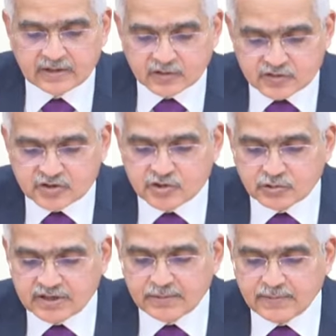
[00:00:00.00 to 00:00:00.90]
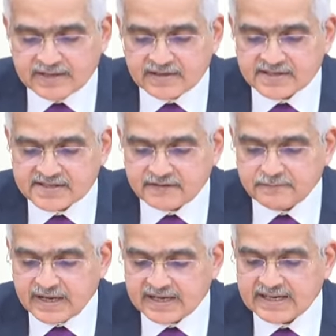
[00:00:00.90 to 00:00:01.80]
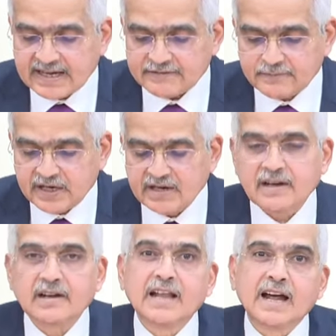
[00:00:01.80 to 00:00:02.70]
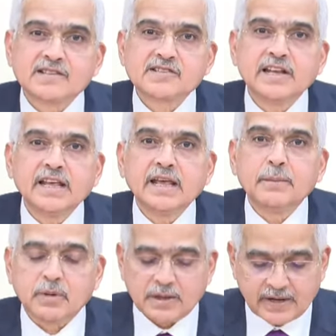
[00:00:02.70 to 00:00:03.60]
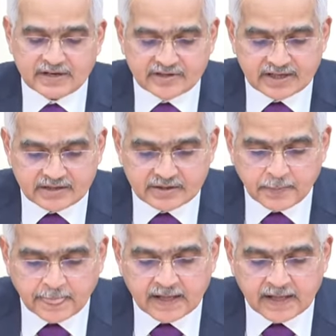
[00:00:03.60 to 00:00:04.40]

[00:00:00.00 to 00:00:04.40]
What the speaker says: constituted by the Reserve Bank have been largely implemented.